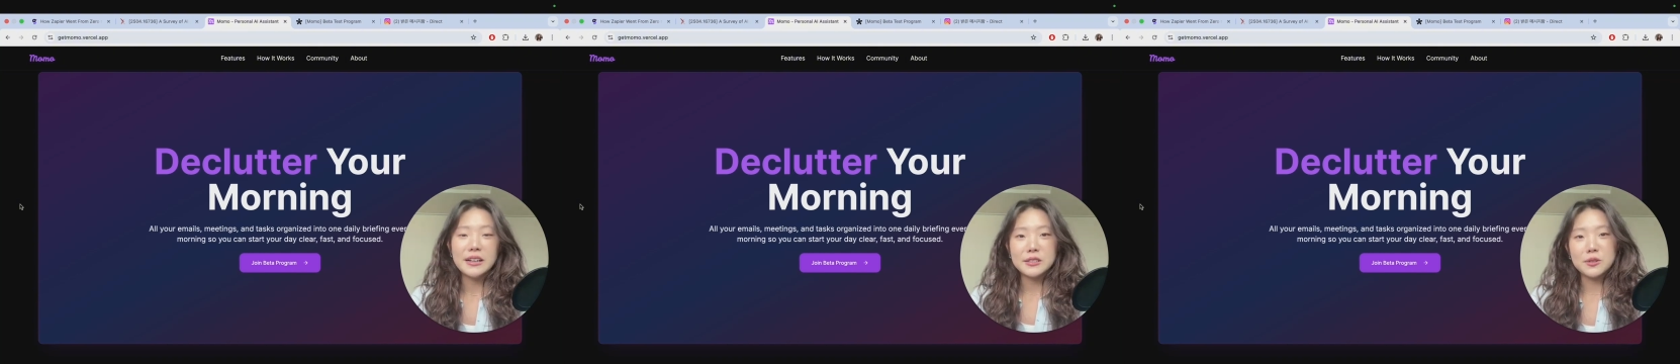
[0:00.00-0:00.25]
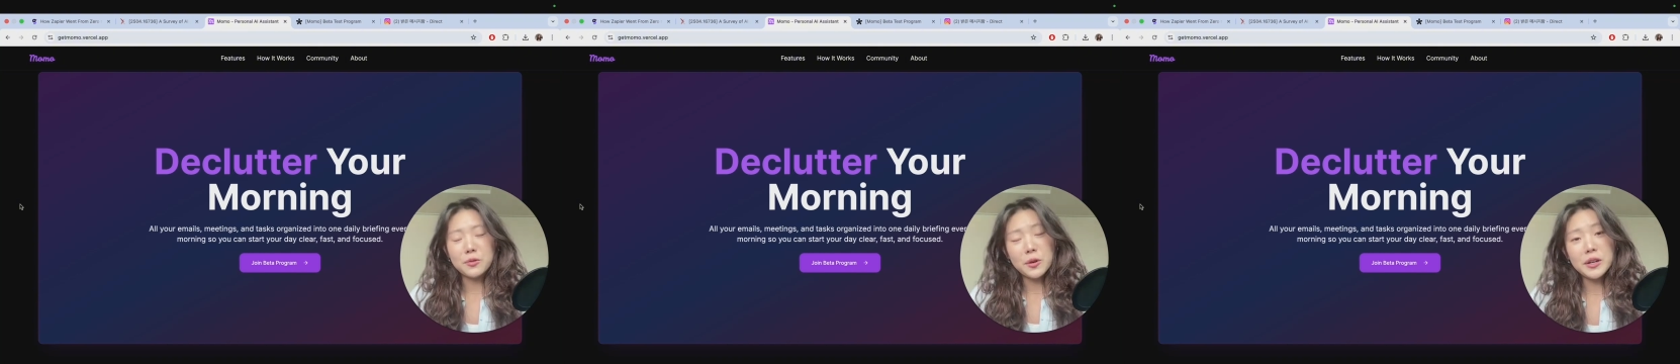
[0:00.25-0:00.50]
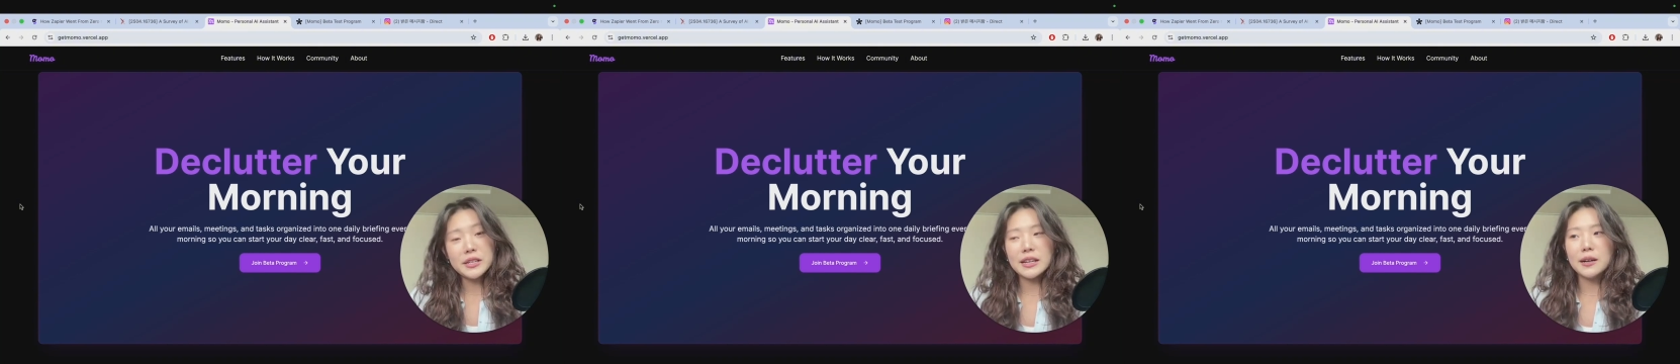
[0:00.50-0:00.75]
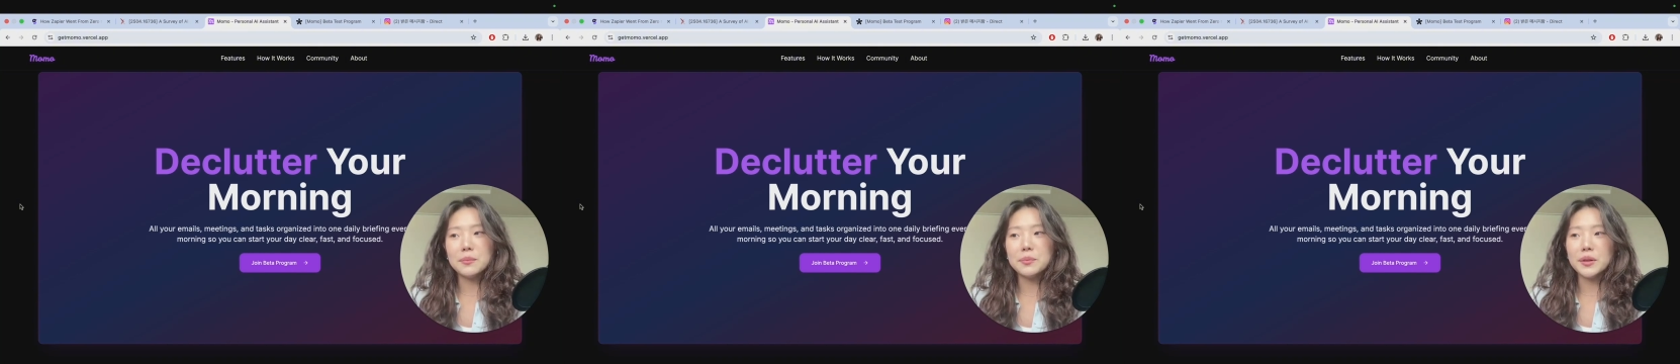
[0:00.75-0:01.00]
So for
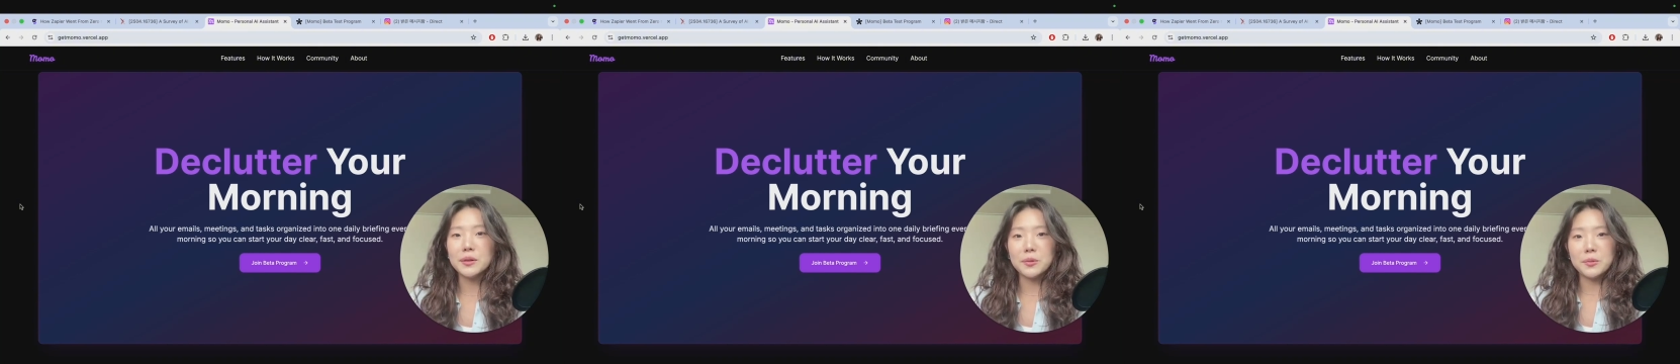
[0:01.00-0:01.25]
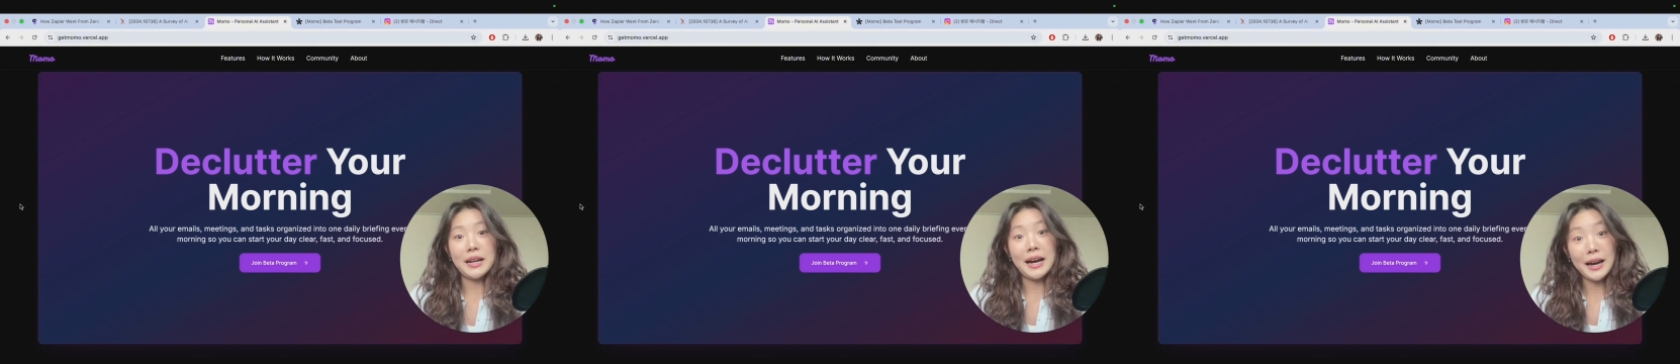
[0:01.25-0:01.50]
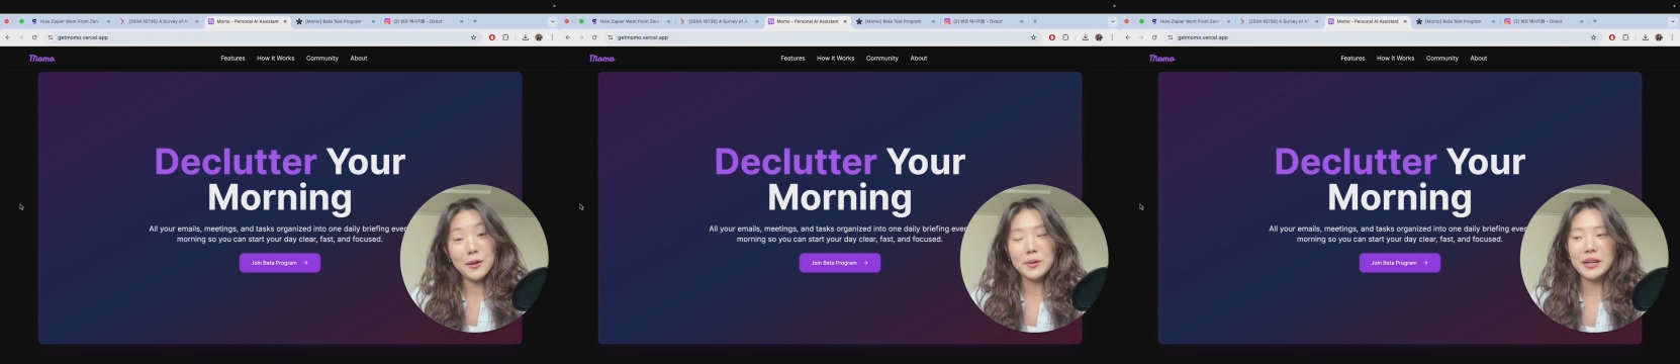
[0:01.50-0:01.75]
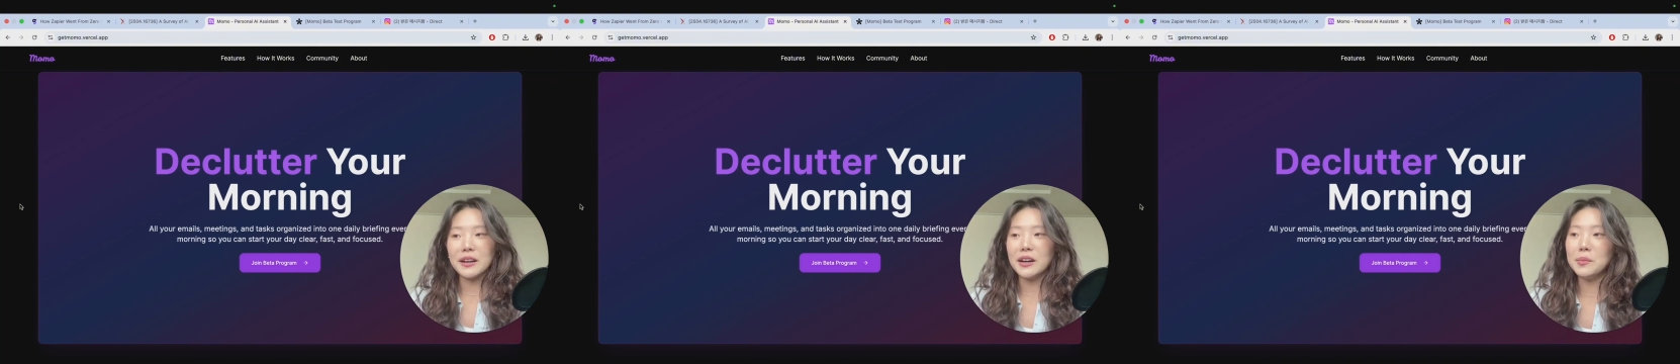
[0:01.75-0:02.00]
example, when I
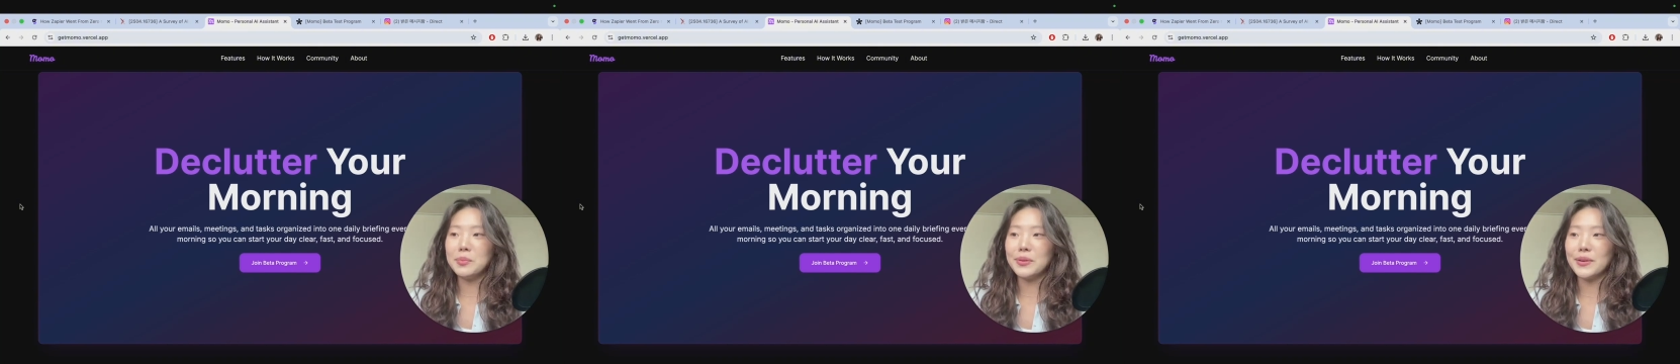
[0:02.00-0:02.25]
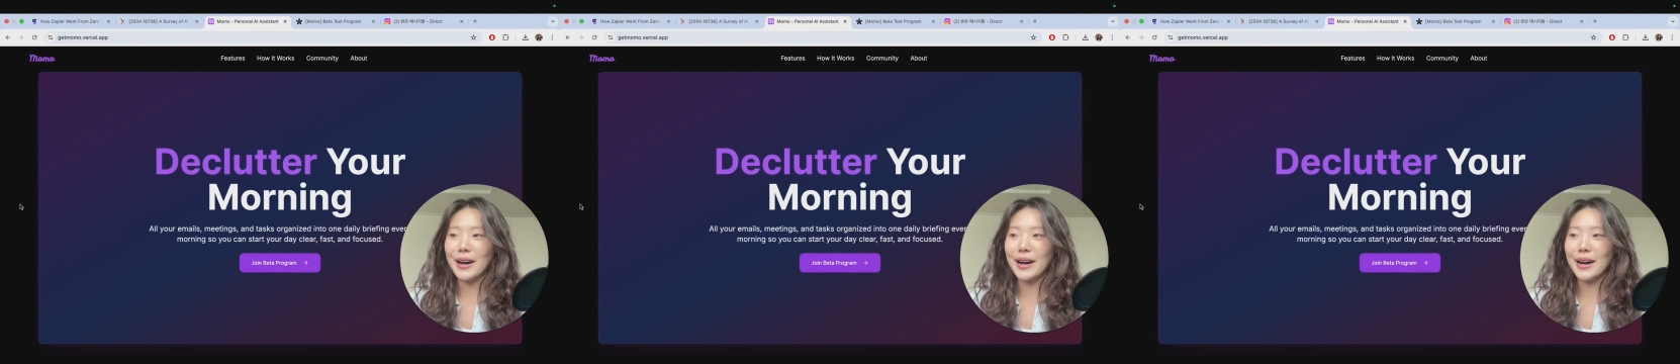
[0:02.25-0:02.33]
wake up,